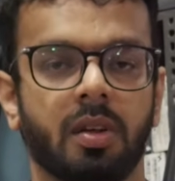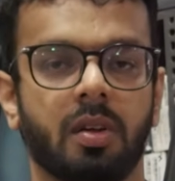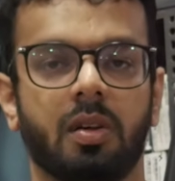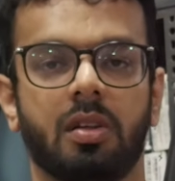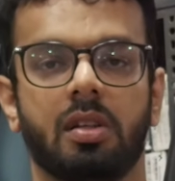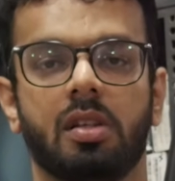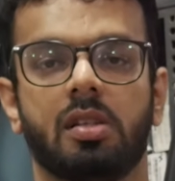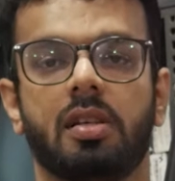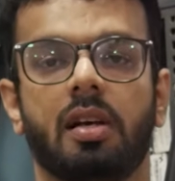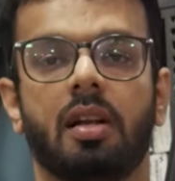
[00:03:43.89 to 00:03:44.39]

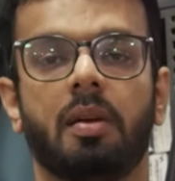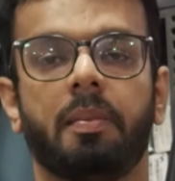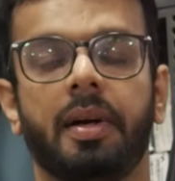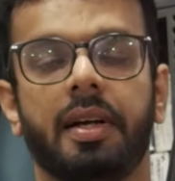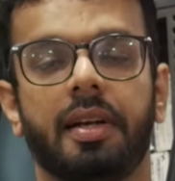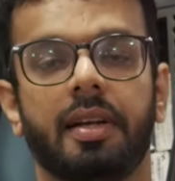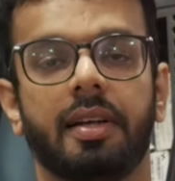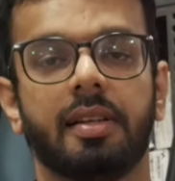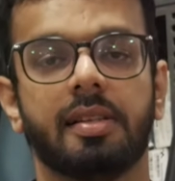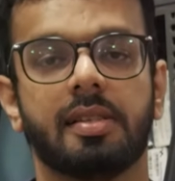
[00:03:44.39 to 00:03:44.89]
This
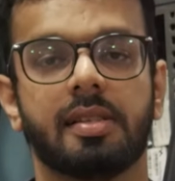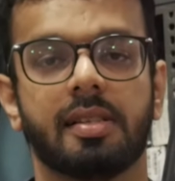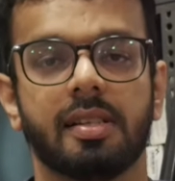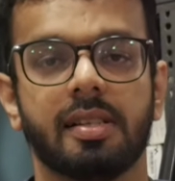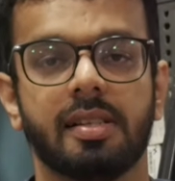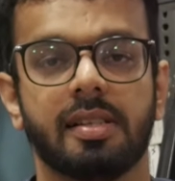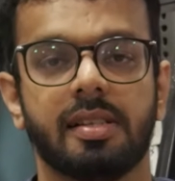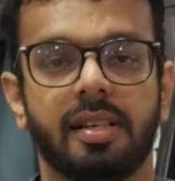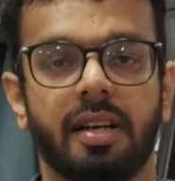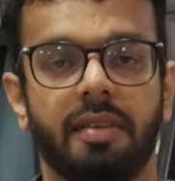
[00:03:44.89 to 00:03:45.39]
helmet is
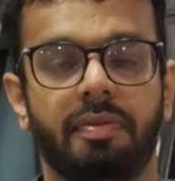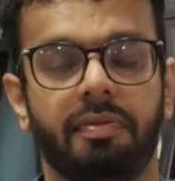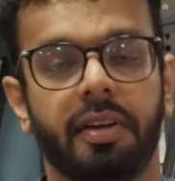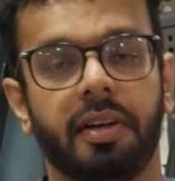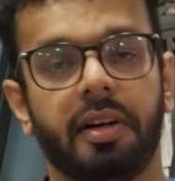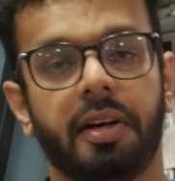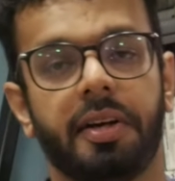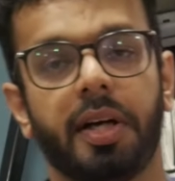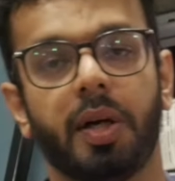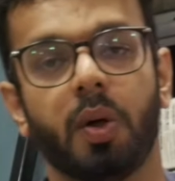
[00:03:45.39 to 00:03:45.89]

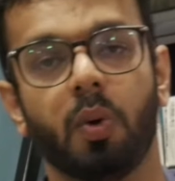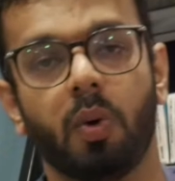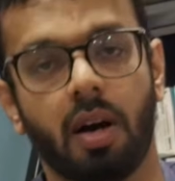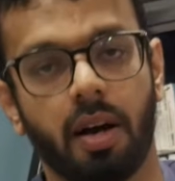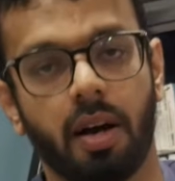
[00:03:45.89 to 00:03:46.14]
safety rated to